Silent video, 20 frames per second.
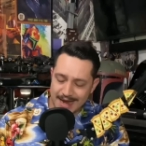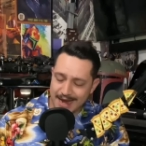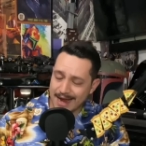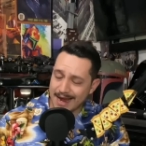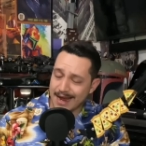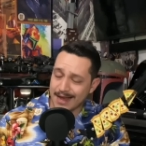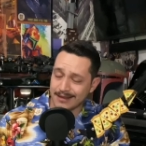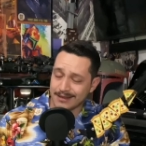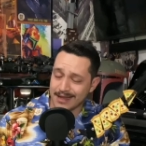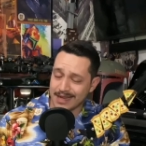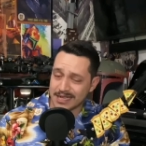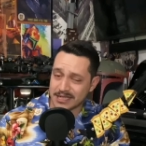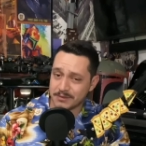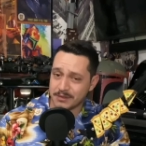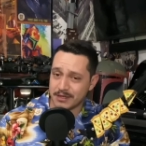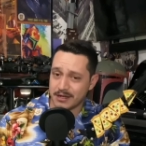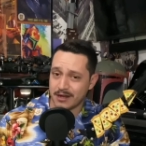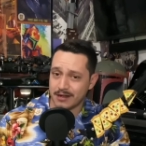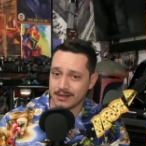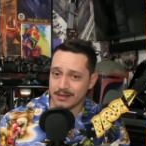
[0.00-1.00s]
And last
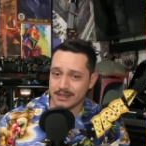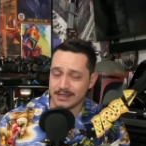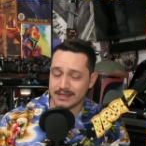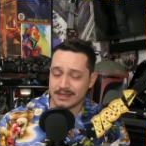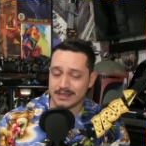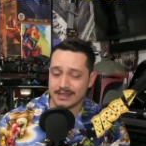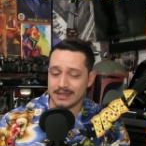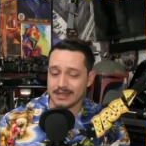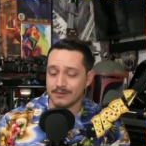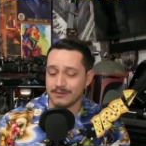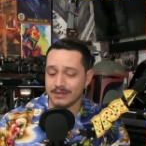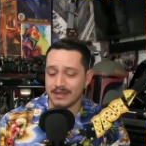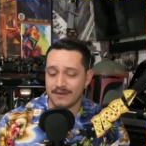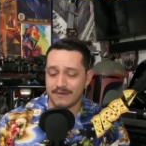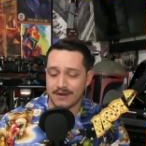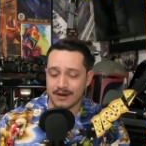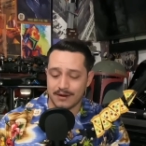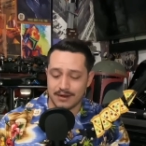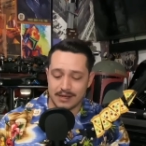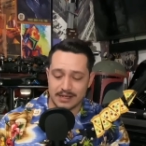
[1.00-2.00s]
but not least, it was a
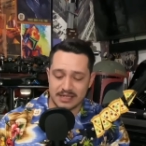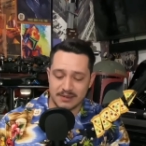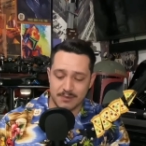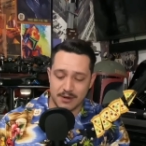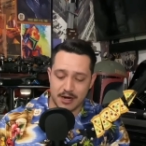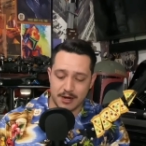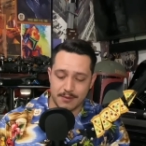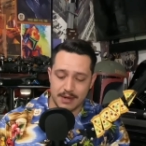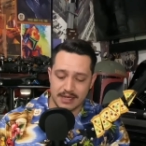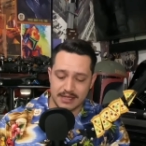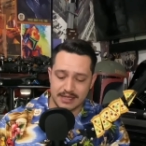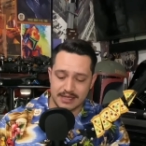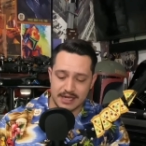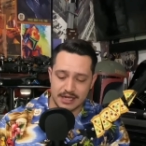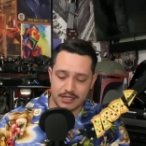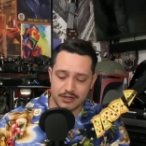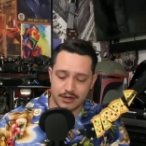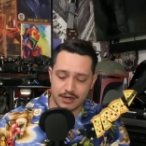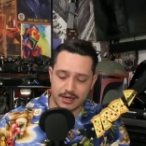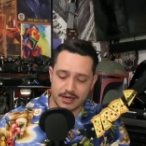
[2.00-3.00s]
very Spider-Man
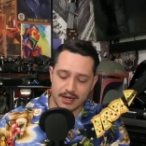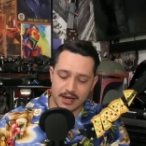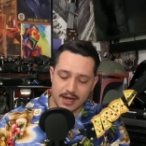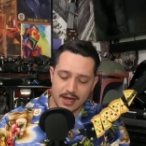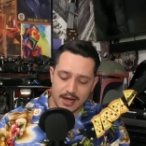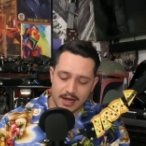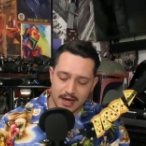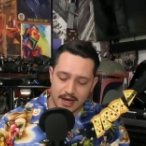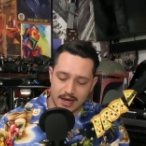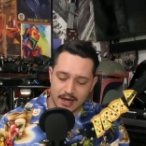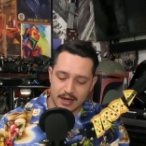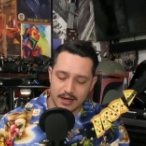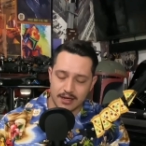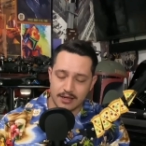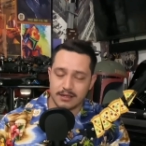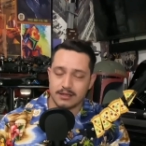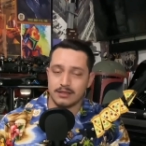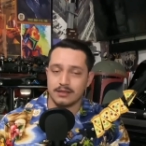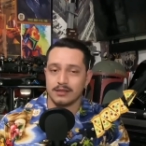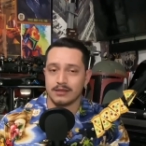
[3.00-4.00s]
centric
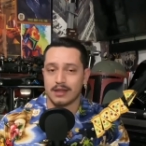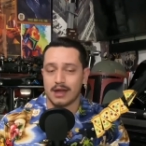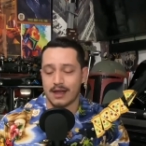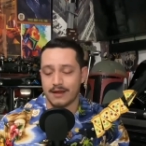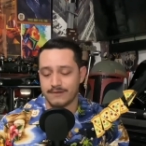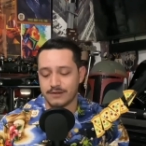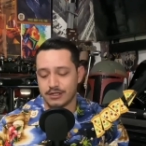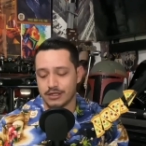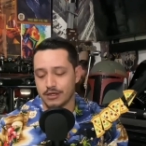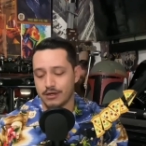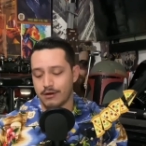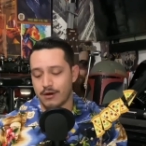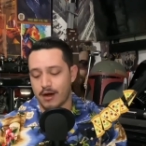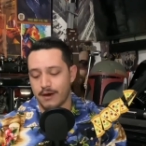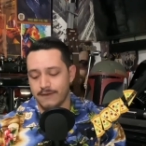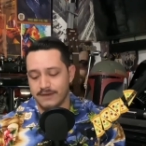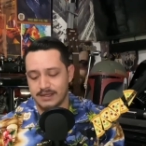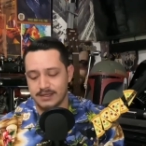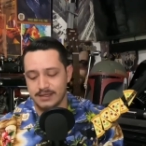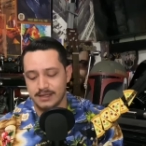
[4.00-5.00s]
uh, live show,
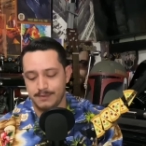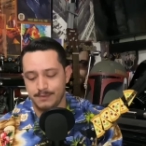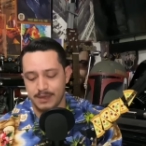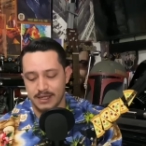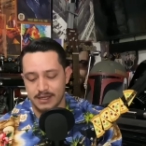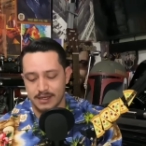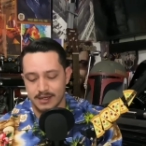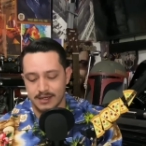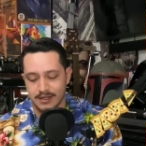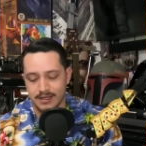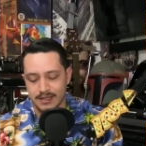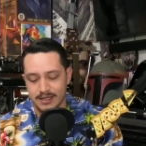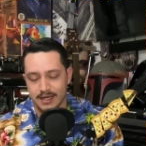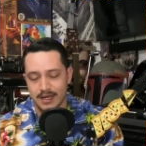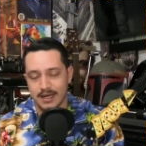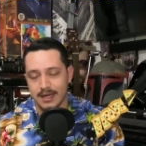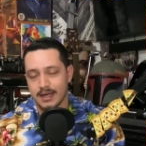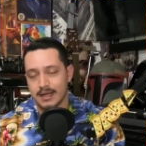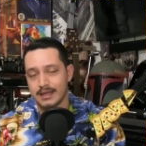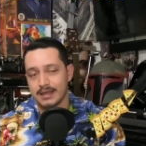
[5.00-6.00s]
obviously, because
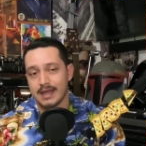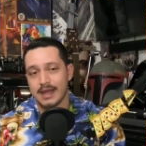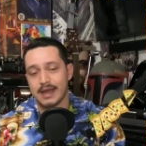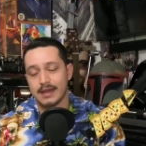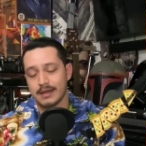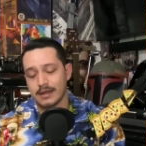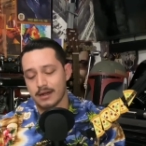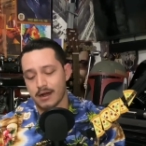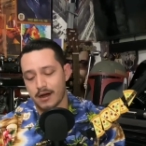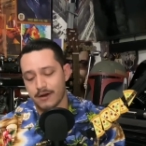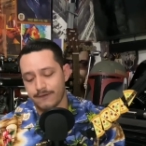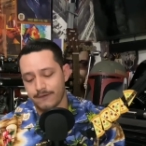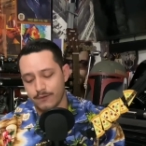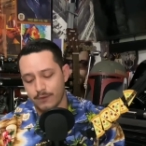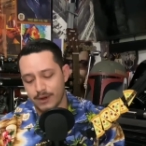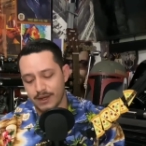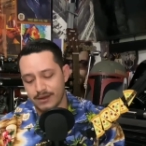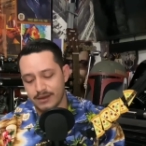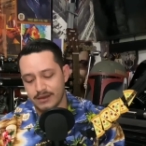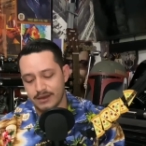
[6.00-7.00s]
they ended off
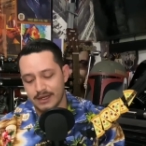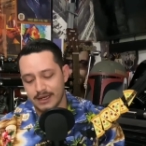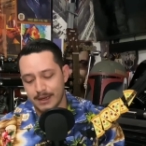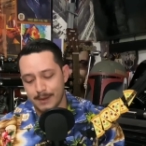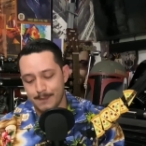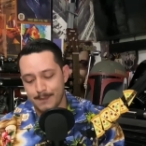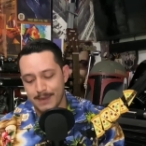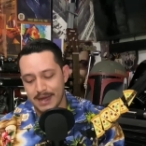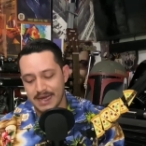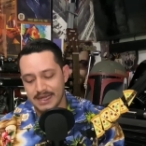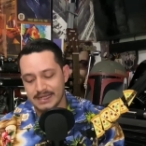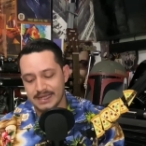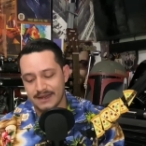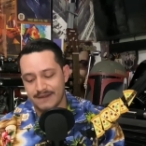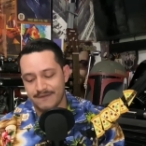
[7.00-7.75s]
with the Amazing